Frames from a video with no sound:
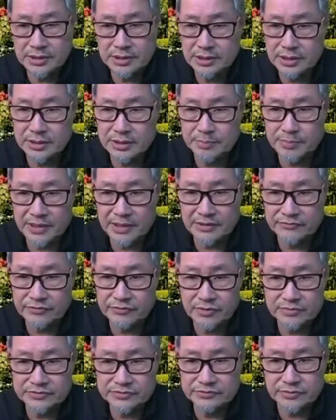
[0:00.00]
uh,
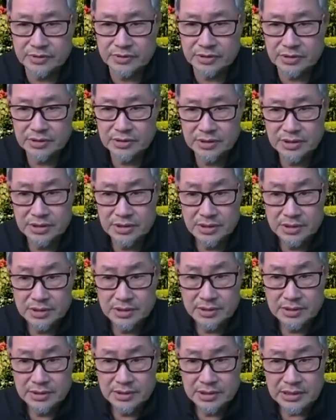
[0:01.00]
platforms for
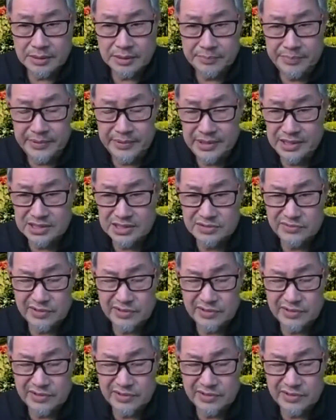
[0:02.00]
companies